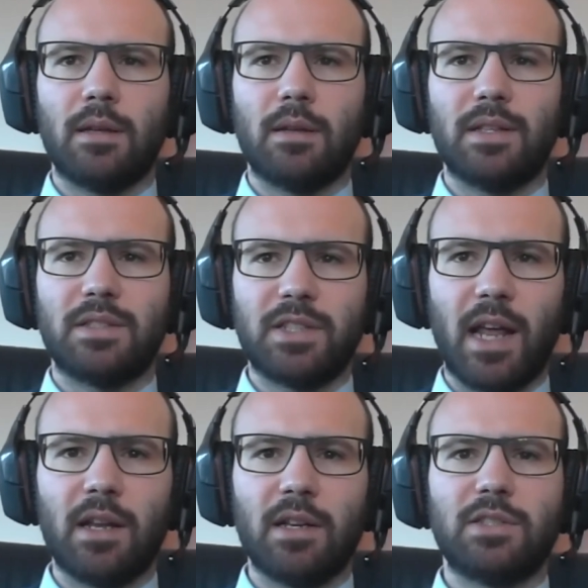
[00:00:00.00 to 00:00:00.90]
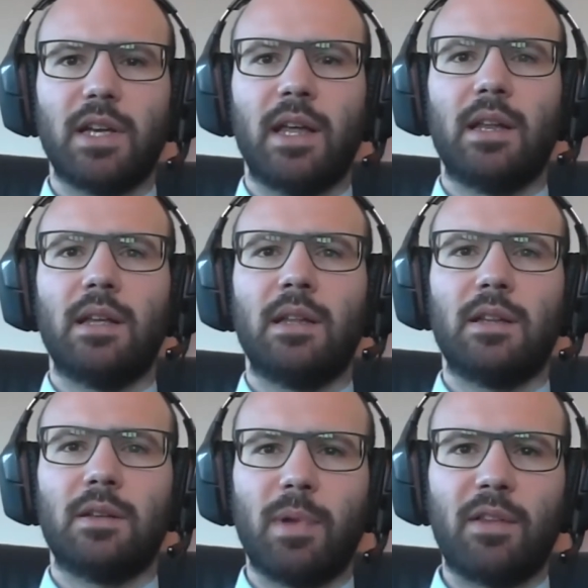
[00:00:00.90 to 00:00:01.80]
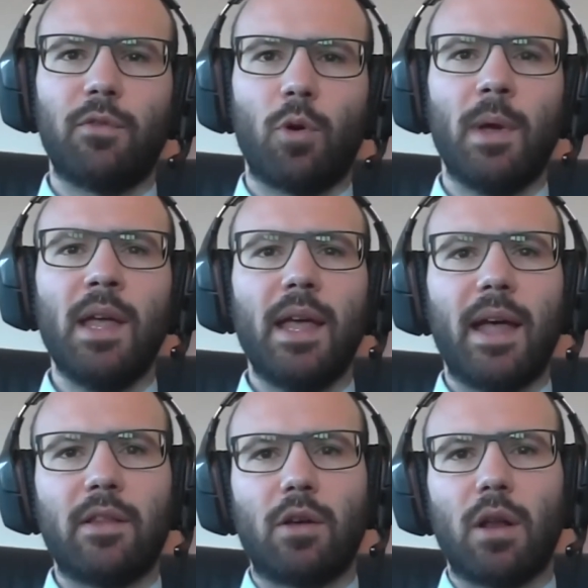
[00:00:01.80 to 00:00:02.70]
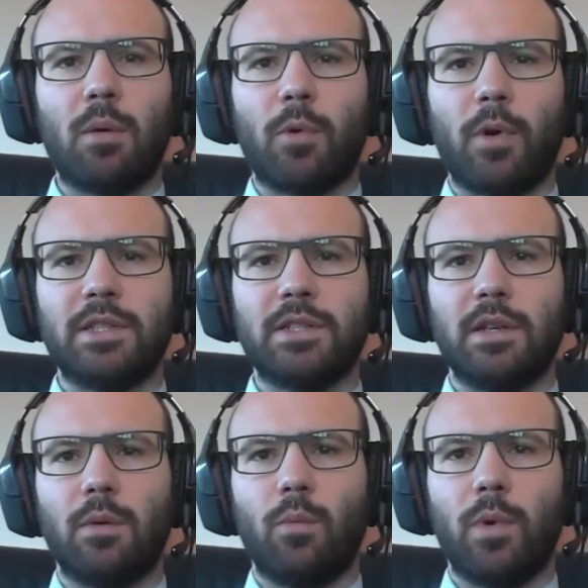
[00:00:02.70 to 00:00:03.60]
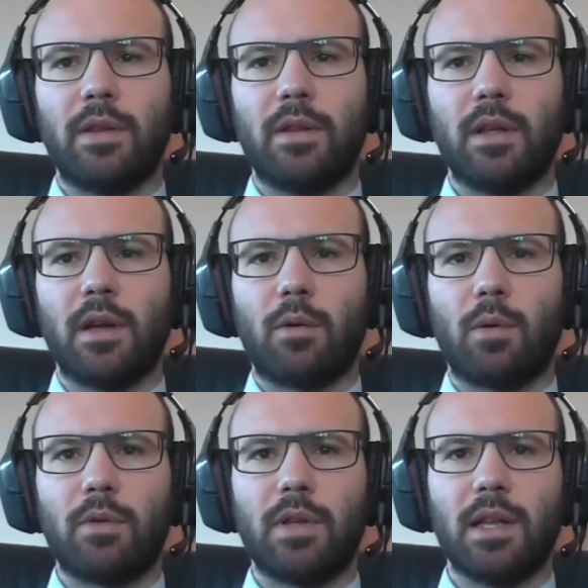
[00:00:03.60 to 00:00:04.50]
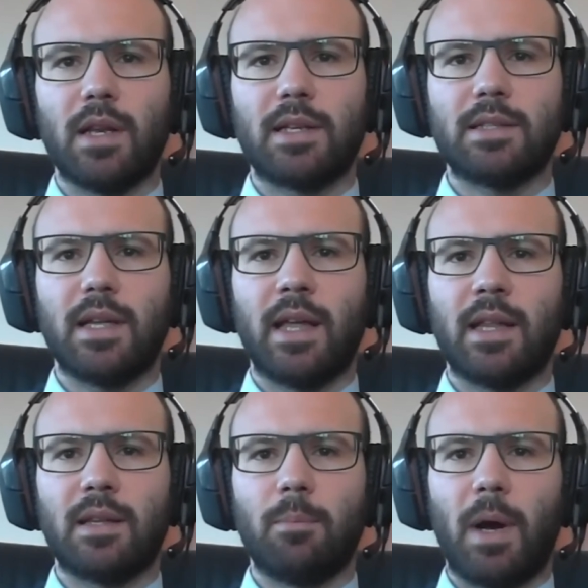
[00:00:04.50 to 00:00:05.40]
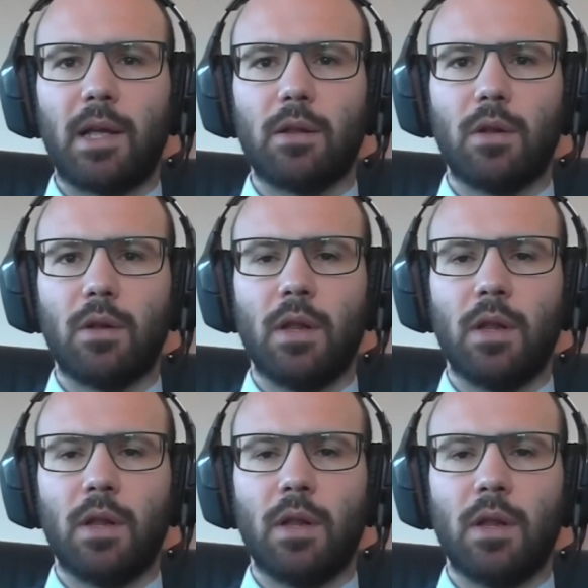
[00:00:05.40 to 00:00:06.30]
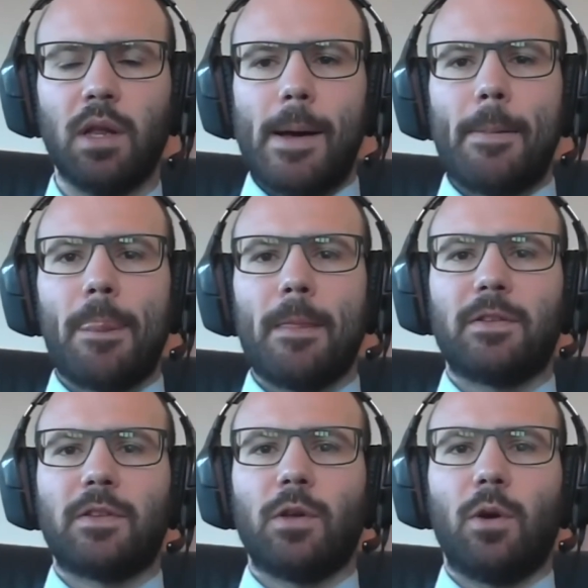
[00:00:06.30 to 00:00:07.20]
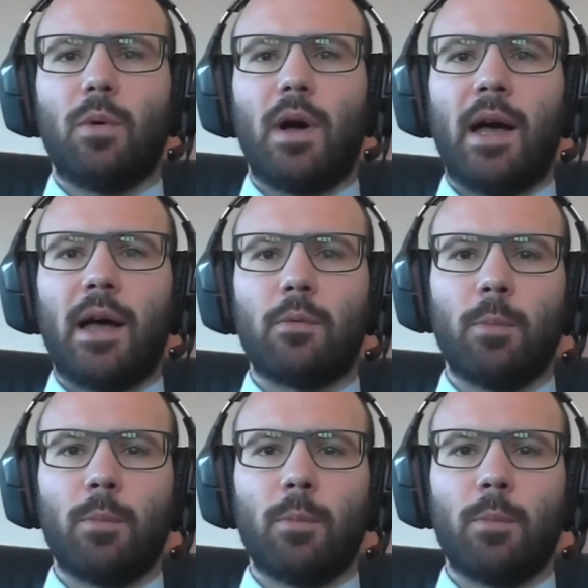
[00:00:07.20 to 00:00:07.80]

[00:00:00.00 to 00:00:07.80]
this challenge and in this platform, and the collaboration with Crowdhelix and Michael. So I